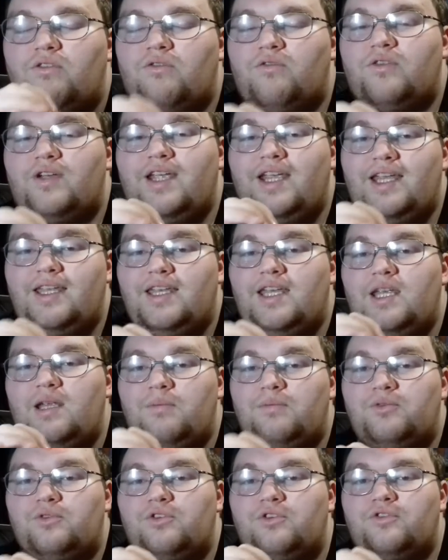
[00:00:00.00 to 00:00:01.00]

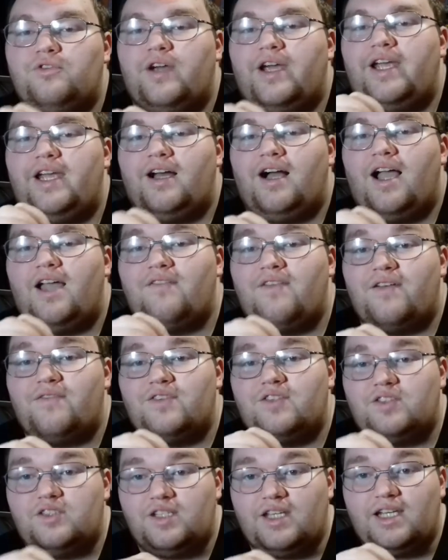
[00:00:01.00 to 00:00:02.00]
3D Blu-ray I've
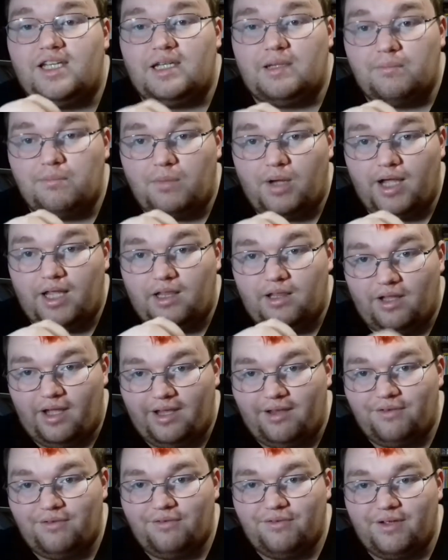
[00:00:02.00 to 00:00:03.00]
ever seen in my
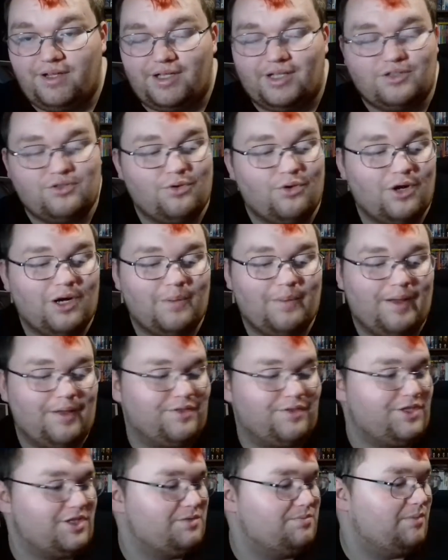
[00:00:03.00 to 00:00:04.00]
life, and I talk
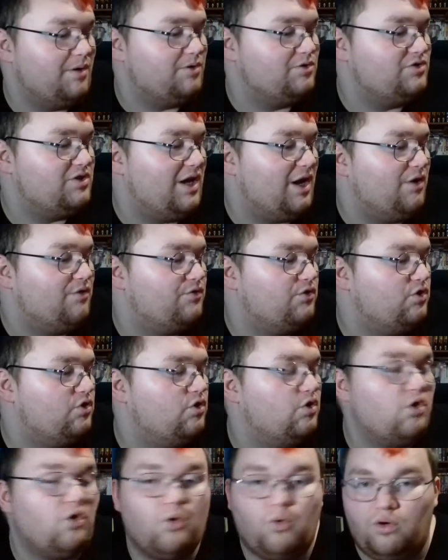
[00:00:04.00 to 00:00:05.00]
about this most out of
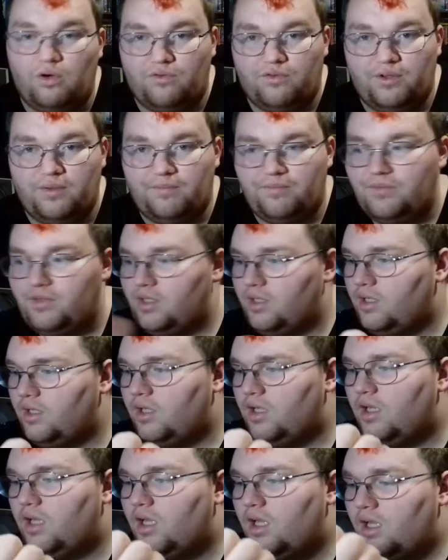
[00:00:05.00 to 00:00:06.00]
all of them.
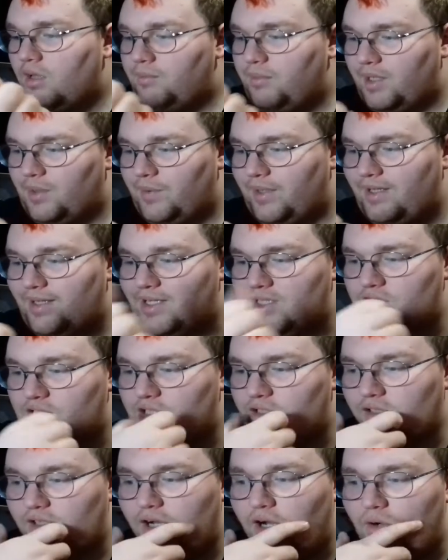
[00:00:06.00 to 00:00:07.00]
By the way,
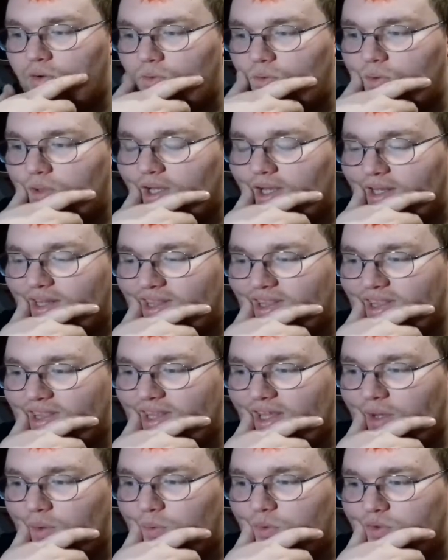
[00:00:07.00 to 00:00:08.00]
Legends of Hercules, I
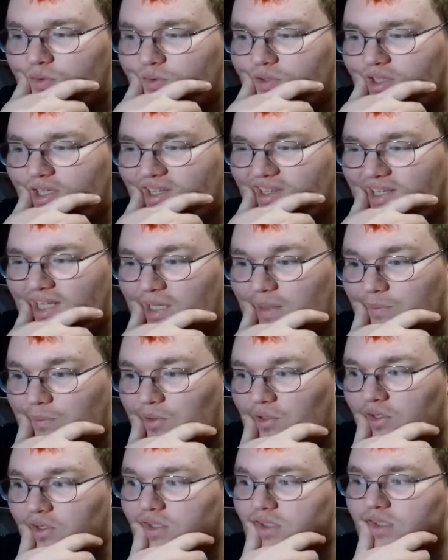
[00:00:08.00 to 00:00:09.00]
think, was the
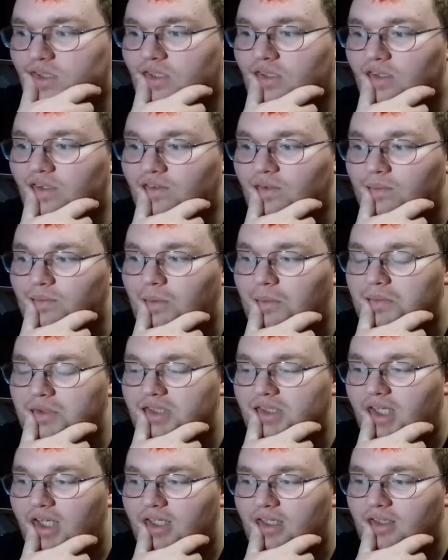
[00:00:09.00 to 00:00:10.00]
Letterbox, if I'm not
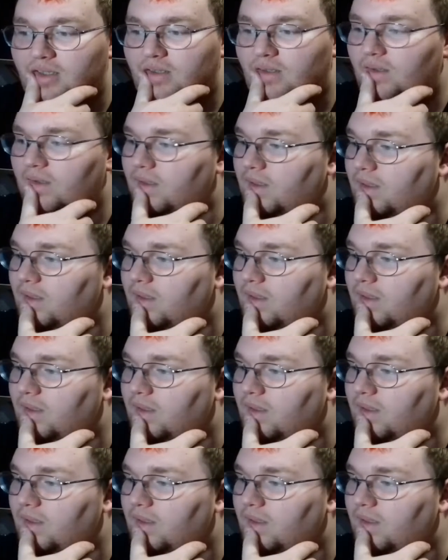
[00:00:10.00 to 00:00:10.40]
mistaken.